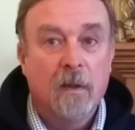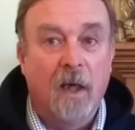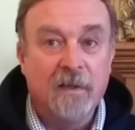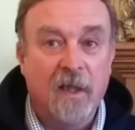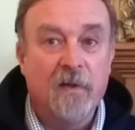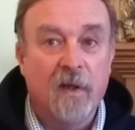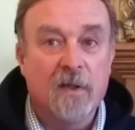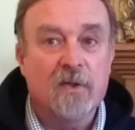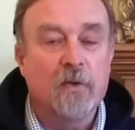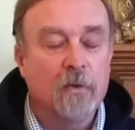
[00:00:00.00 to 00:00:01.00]
and in
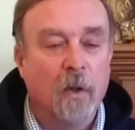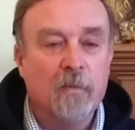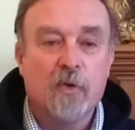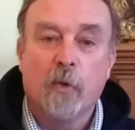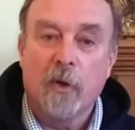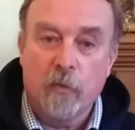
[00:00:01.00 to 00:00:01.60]
this to come to a